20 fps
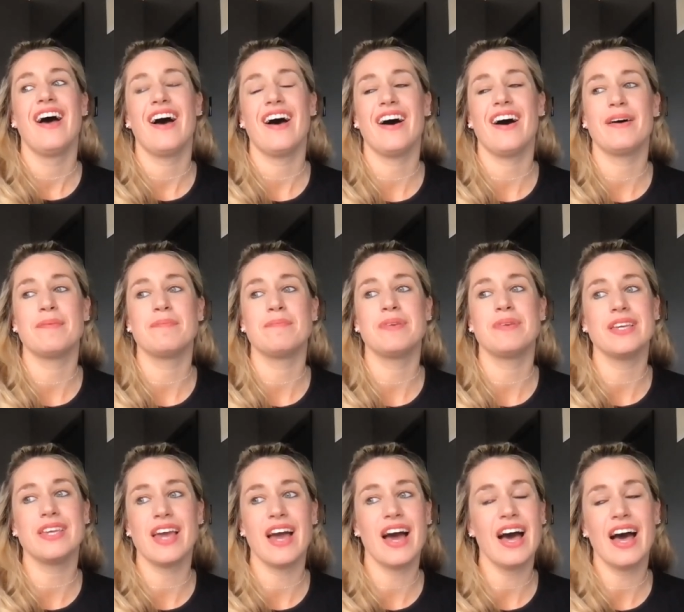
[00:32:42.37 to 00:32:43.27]
Um,
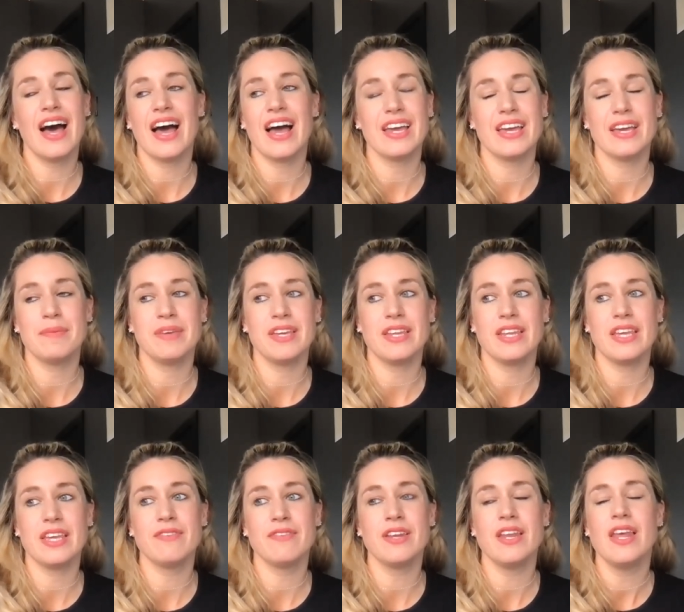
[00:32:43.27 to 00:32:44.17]
but yeah, I mean,
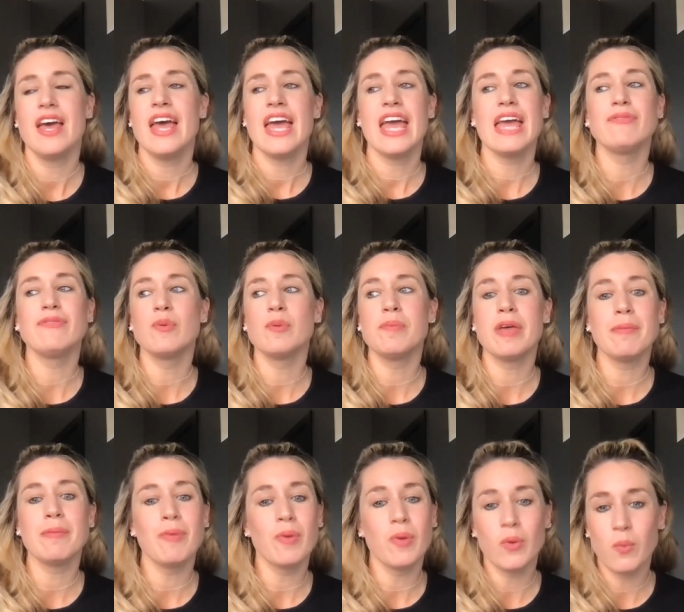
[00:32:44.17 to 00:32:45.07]
even even when
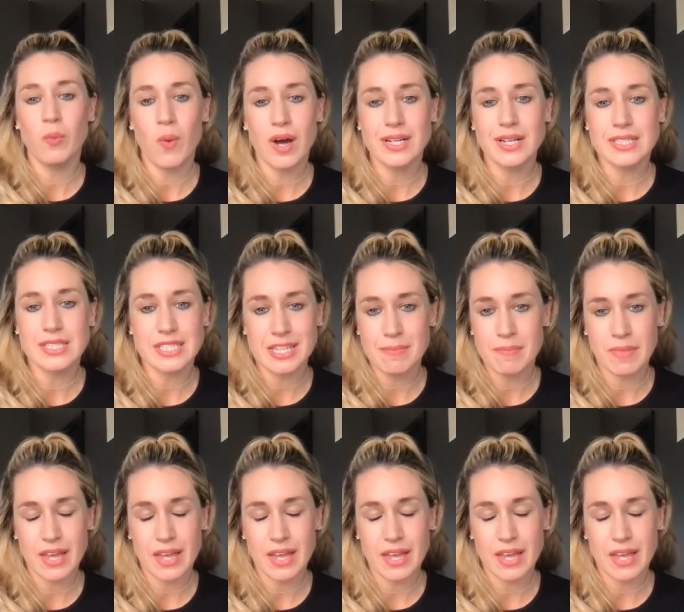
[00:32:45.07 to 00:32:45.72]
people would want to see.